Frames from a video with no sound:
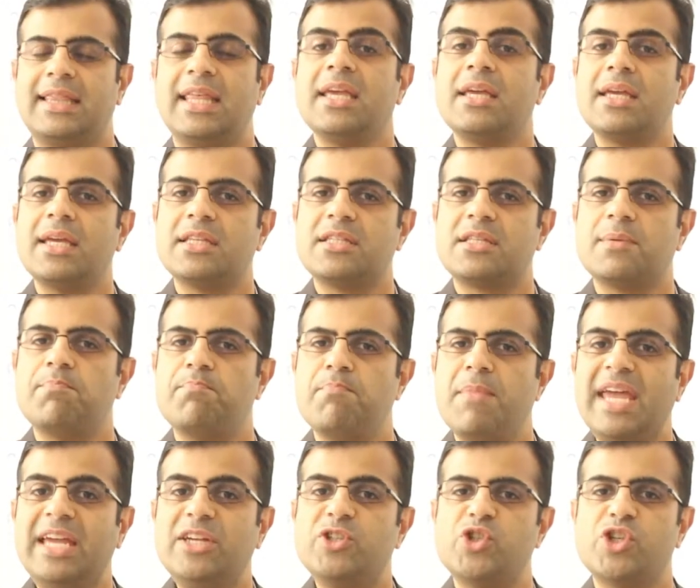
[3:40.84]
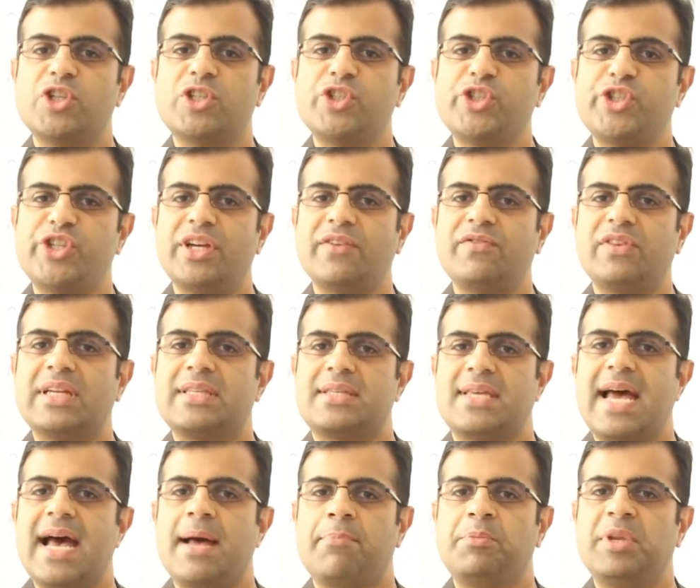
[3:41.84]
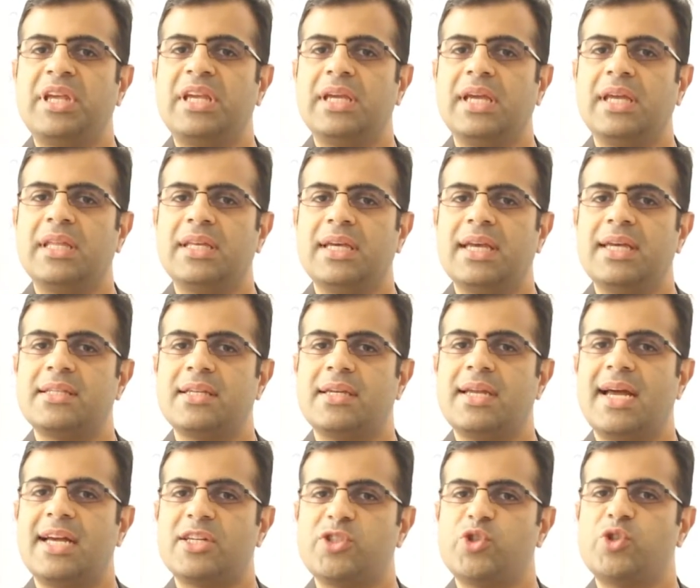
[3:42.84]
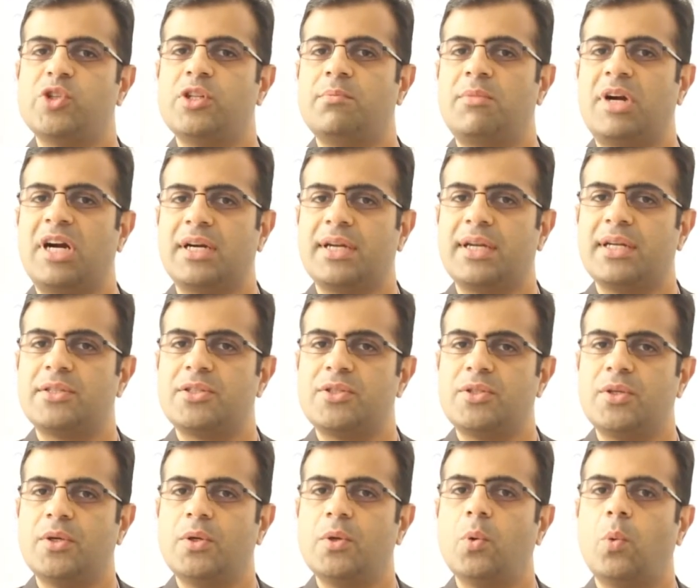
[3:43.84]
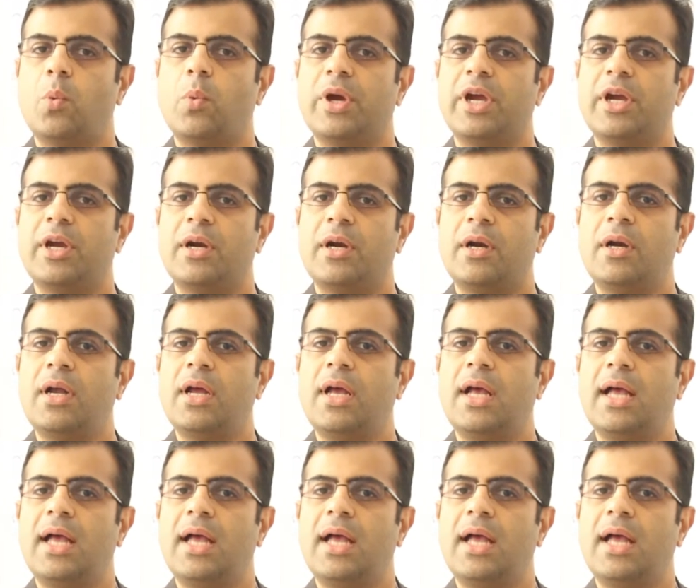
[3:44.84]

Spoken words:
think it's a major shift that's happening in the international markets too, where